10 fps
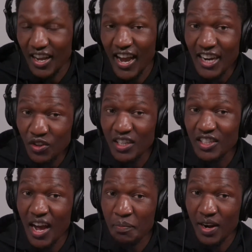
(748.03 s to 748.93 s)
I actually
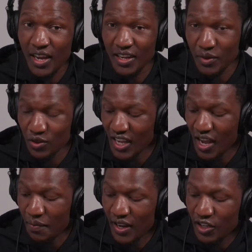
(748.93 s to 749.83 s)
applied, because I
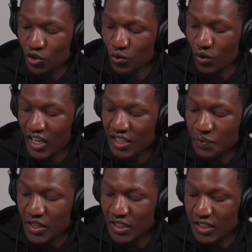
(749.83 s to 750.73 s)
applied to 8
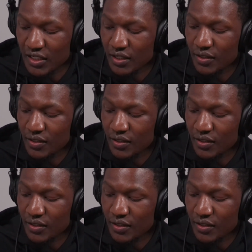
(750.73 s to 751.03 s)
PhDs.